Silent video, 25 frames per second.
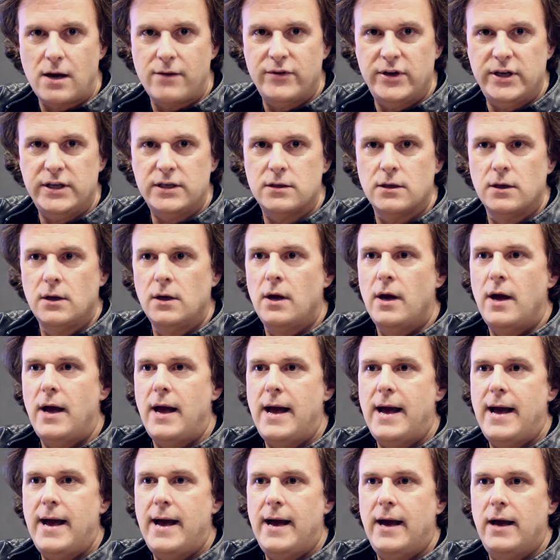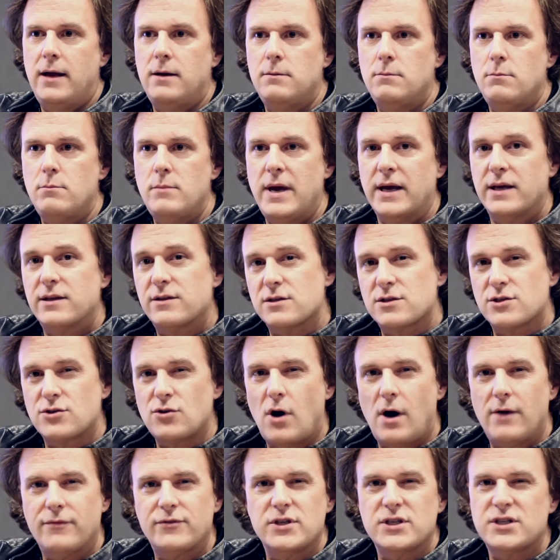of it and make the
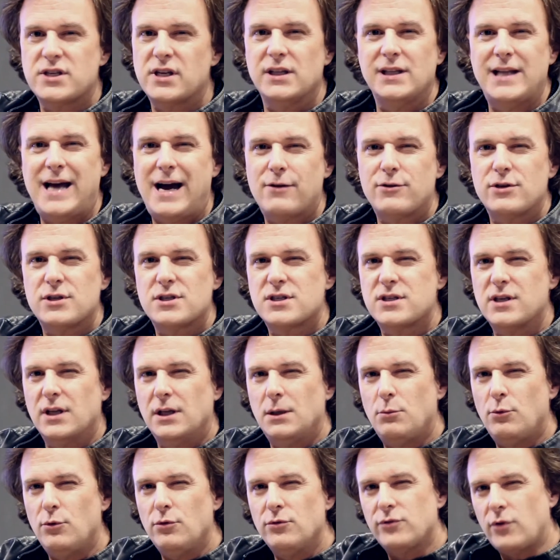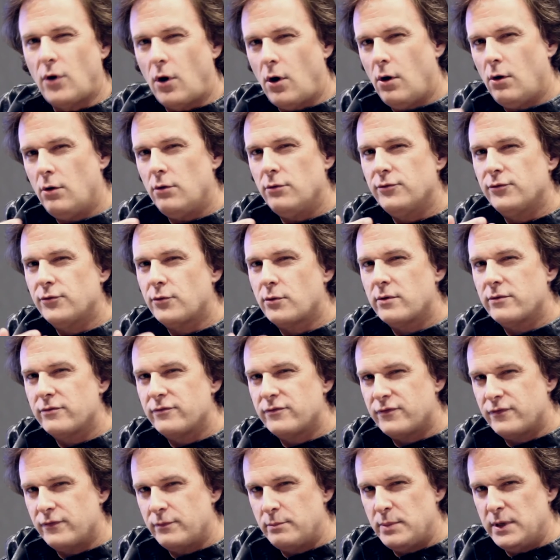softest and loudest syllables all sort of
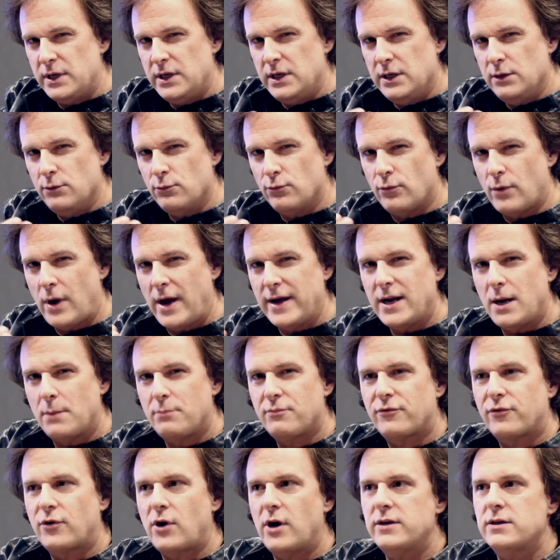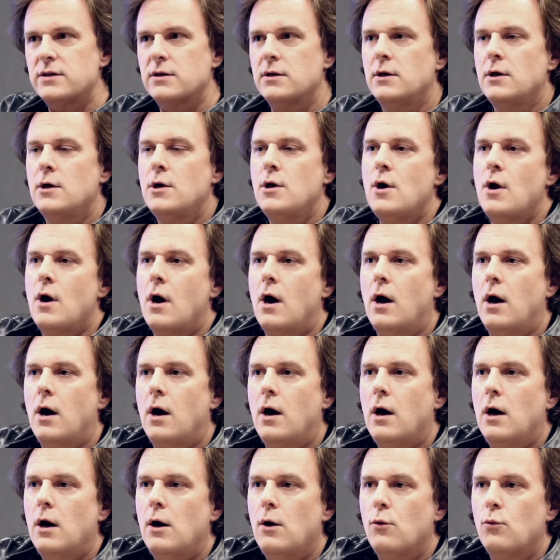be right up front.
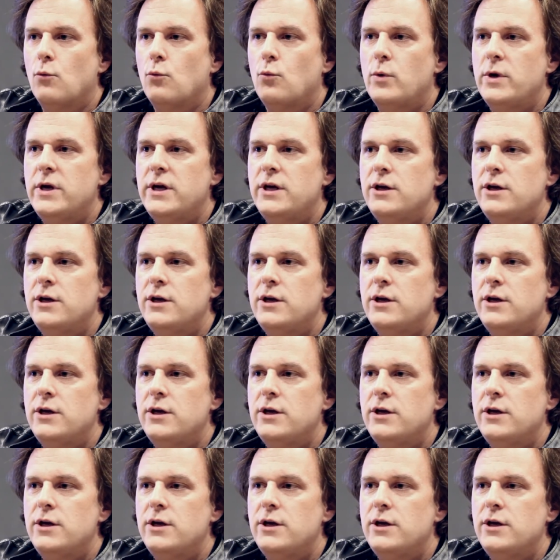Uh, we